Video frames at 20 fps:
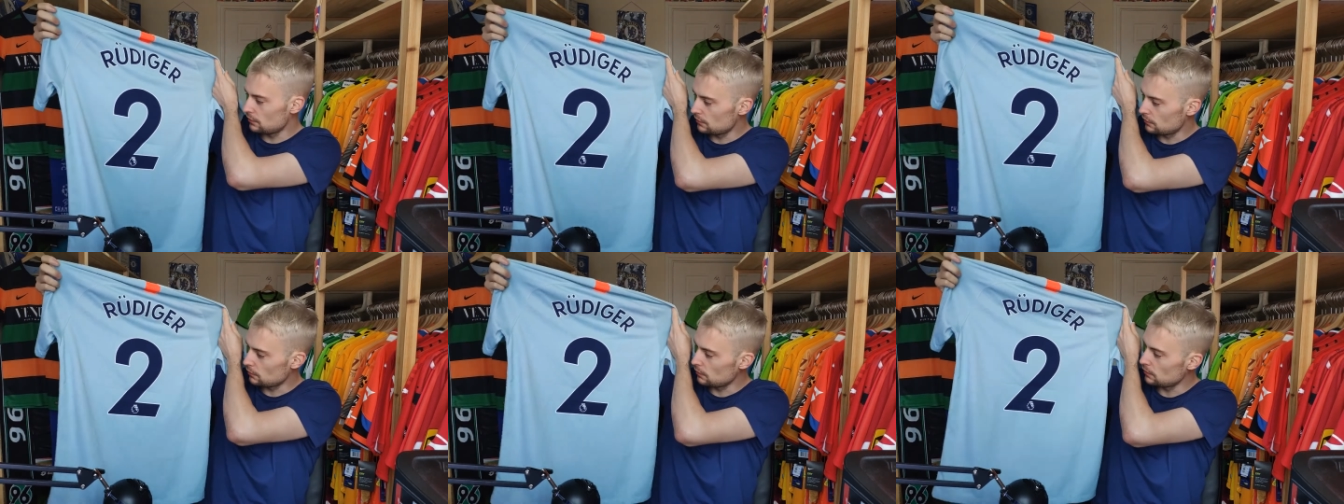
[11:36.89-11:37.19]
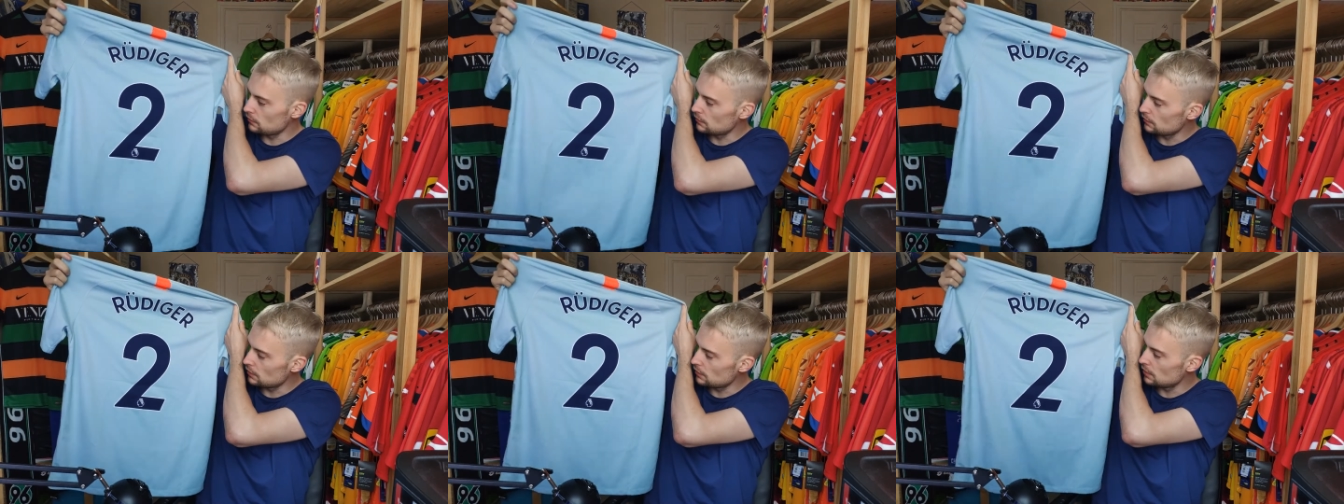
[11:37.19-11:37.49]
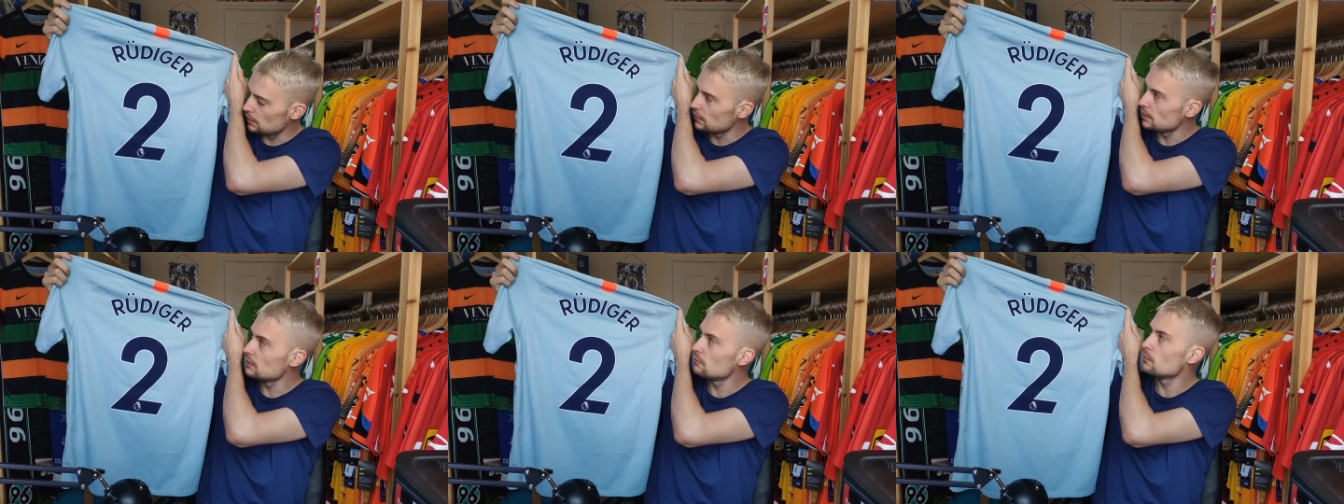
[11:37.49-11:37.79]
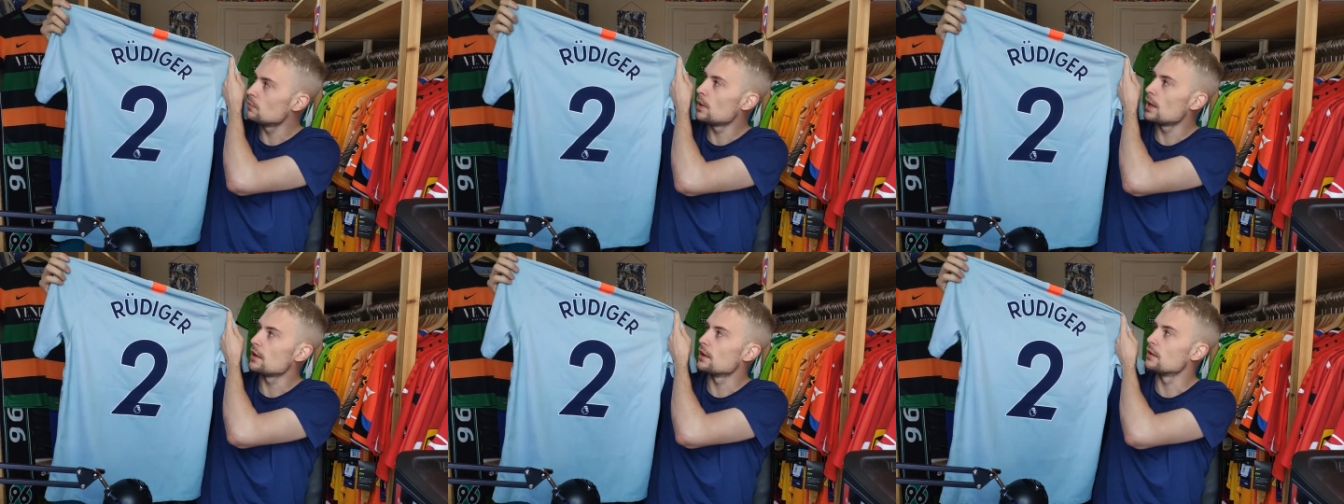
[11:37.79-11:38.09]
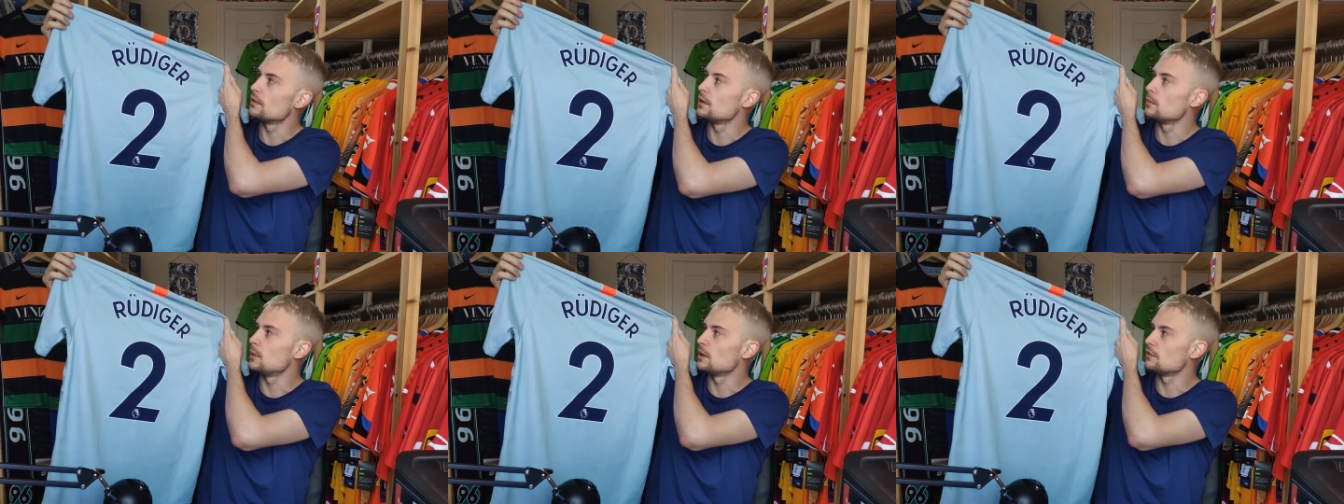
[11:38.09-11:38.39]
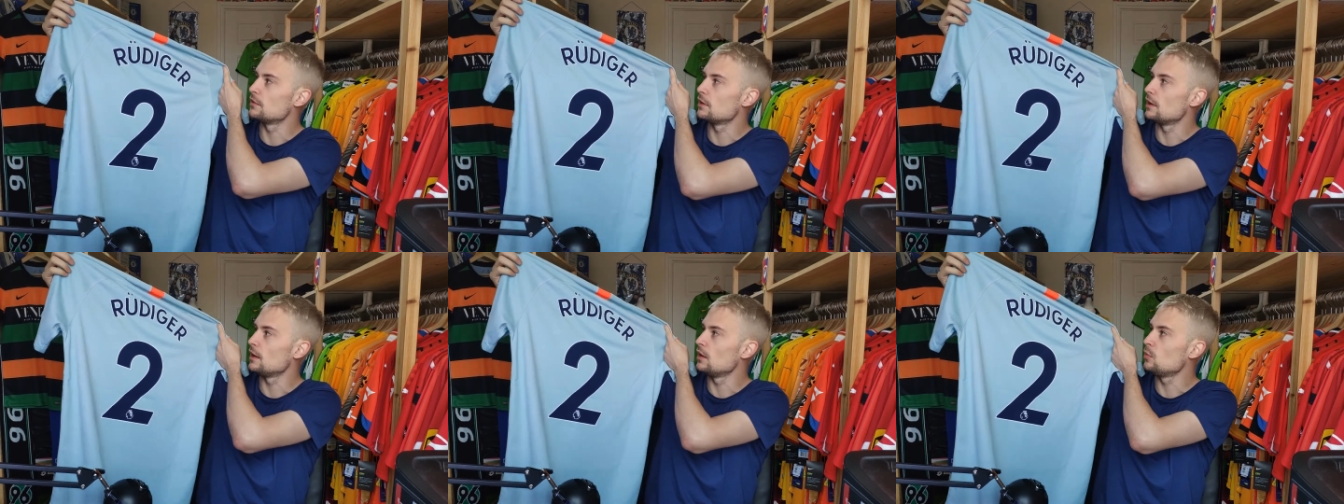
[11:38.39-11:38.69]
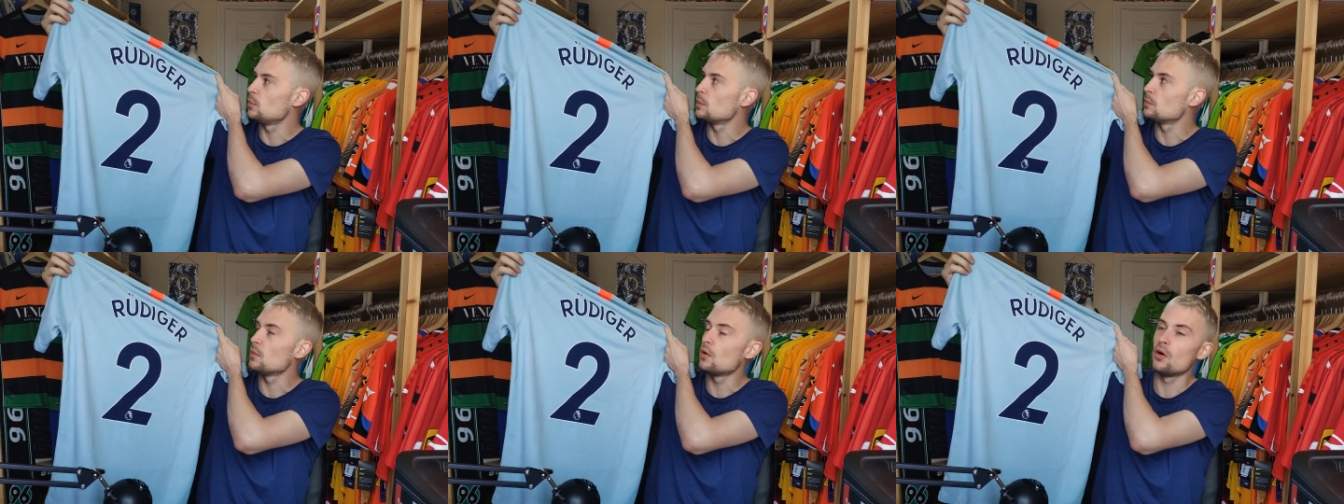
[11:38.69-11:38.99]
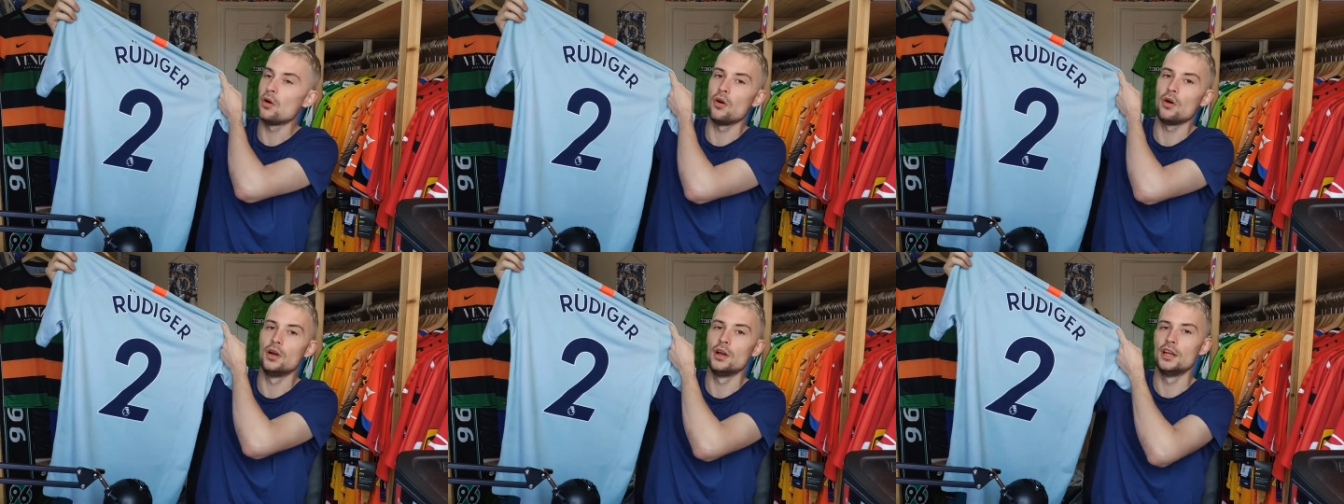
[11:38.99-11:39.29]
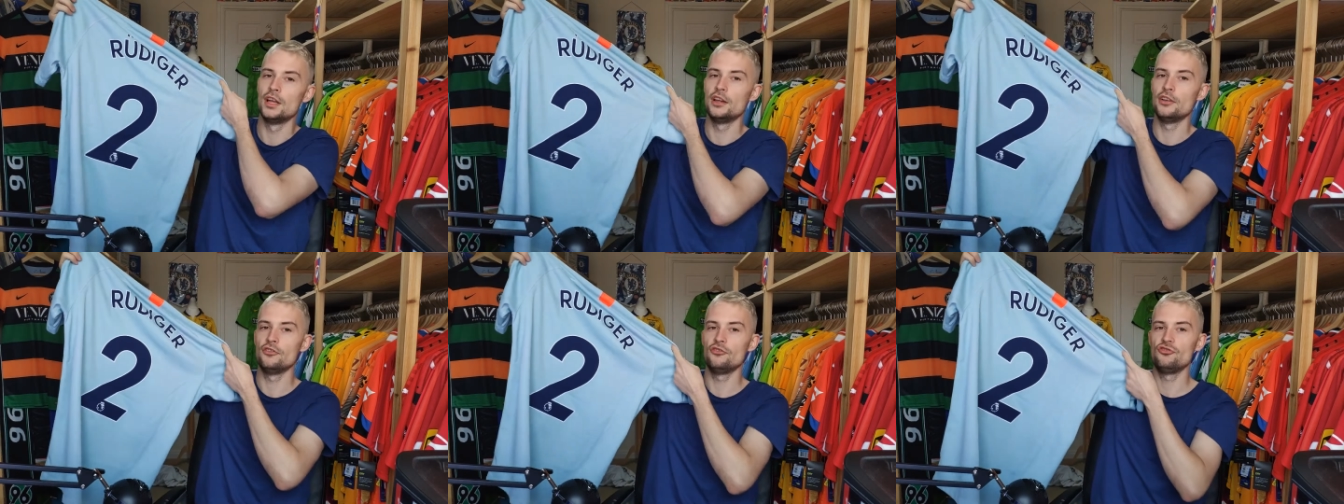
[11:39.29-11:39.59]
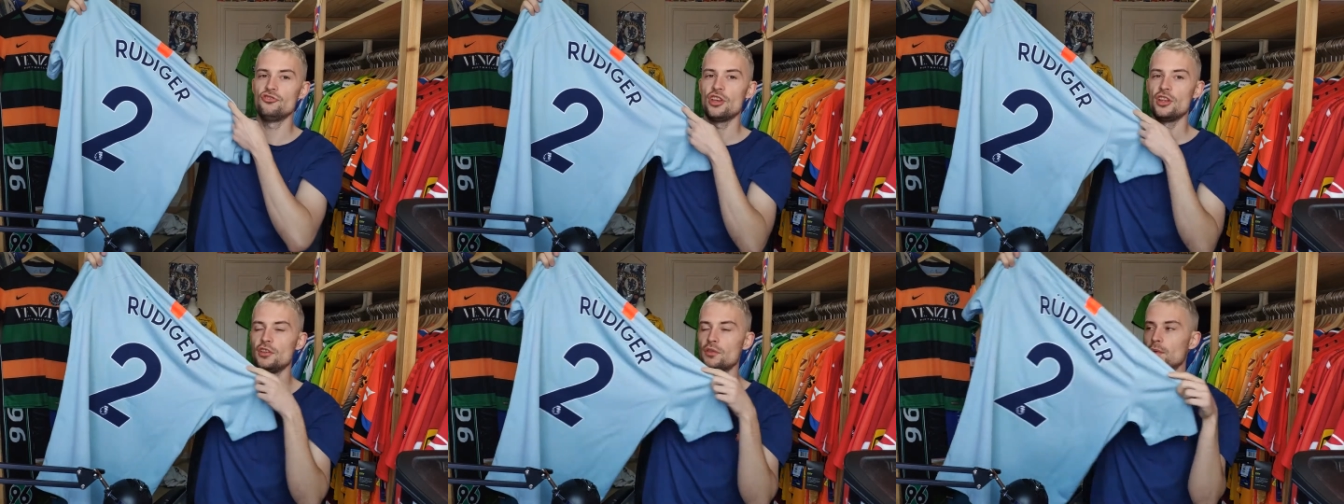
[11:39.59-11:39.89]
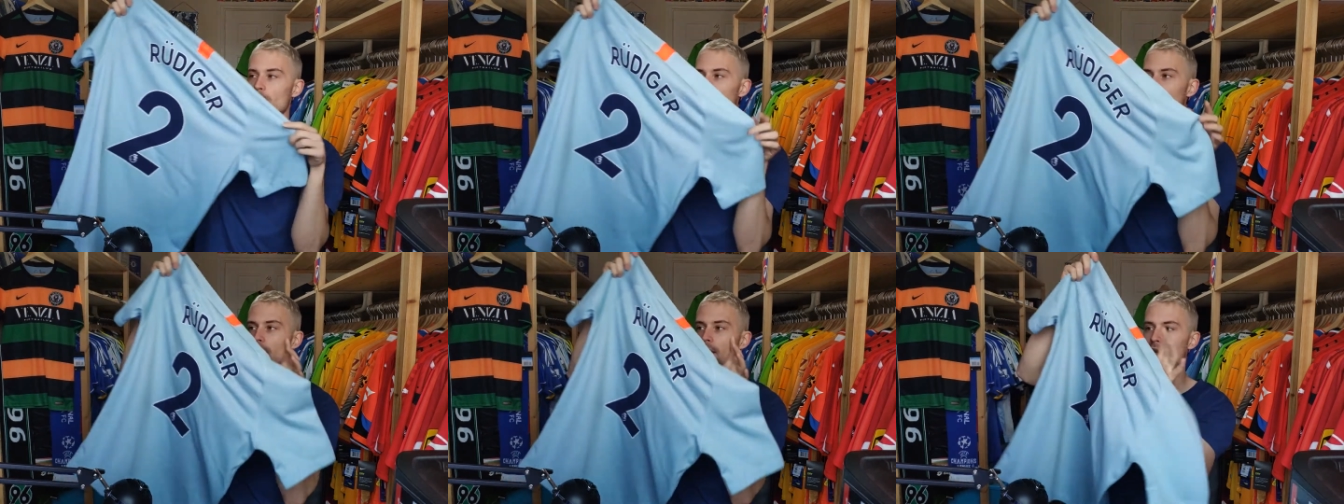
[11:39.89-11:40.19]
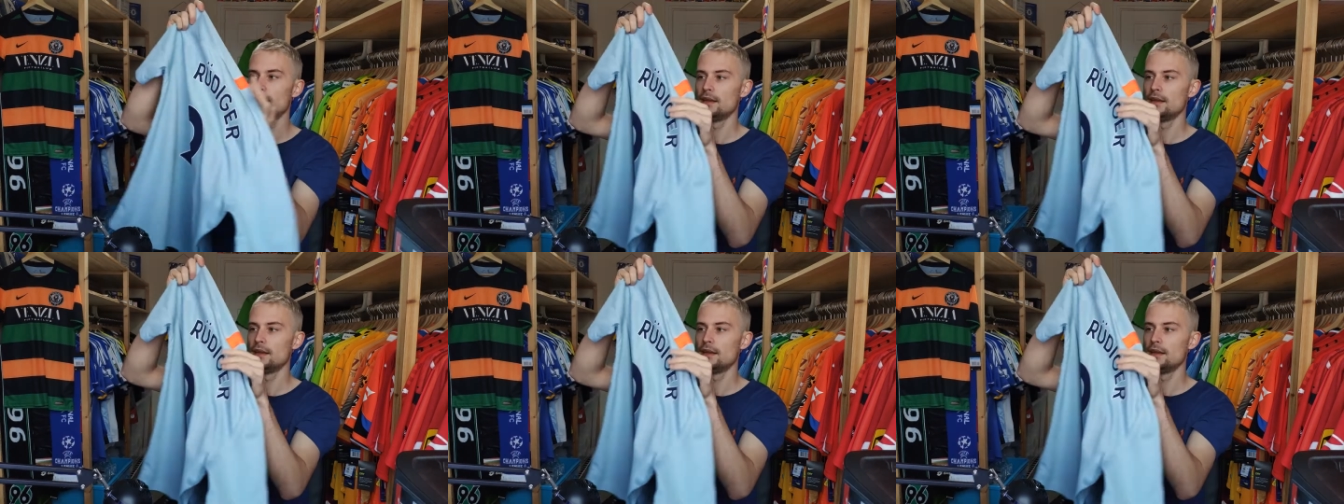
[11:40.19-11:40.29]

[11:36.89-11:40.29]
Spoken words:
So it's even better. It makes it a little bit more genuine.